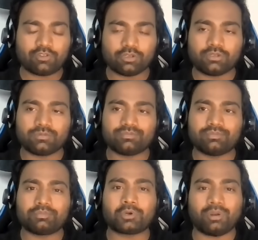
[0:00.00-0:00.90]
So
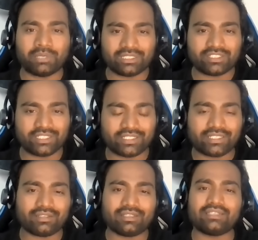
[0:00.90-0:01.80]
prompt
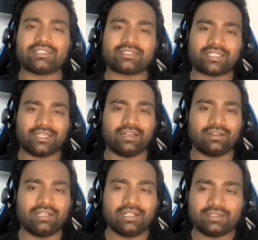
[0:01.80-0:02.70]
engineering is a skill
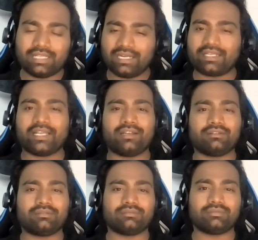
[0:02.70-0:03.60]
that
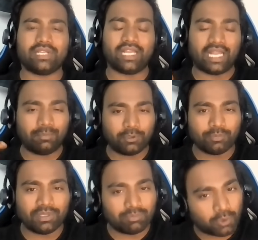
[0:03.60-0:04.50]
can help
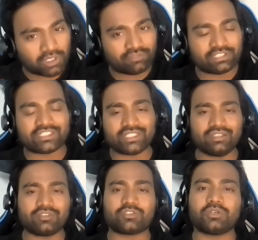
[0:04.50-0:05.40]
you be more
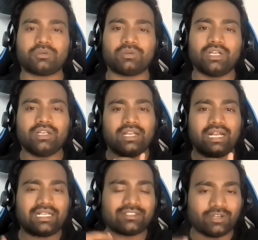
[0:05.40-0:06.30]
efficient. So
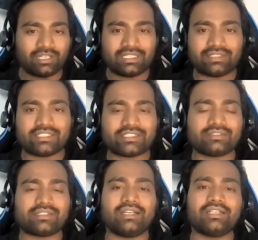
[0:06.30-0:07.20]
as the
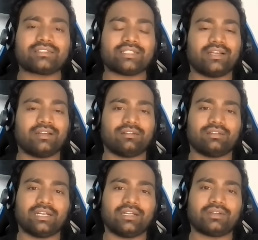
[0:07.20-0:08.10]
organizations understand
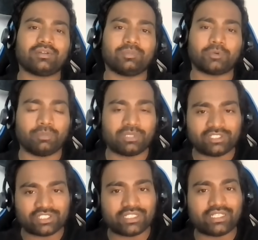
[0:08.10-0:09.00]
that prompt
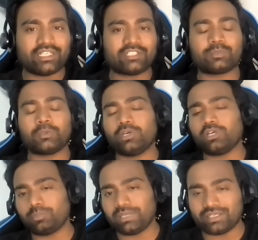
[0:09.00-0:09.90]
engineering is
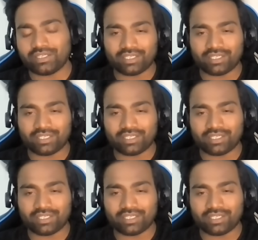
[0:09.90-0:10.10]
going to play a